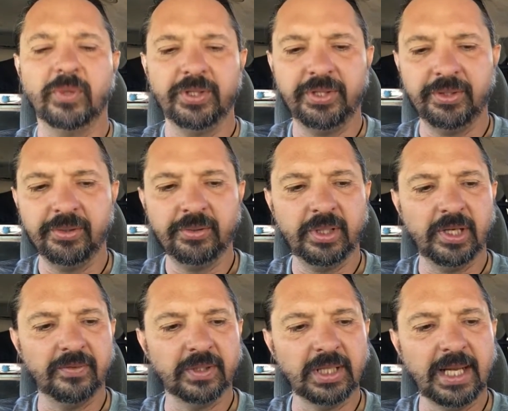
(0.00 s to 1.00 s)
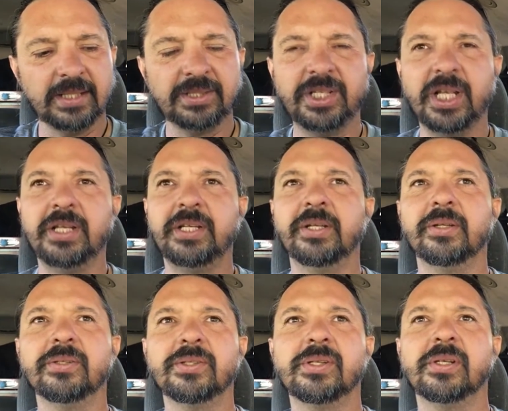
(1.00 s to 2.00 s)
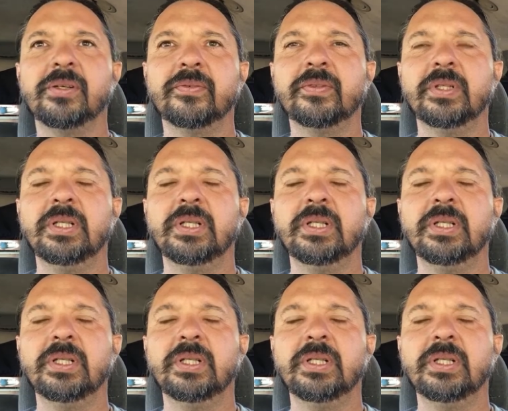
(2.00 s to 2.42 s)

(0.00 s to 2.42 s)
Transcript: with you of the last 10 years of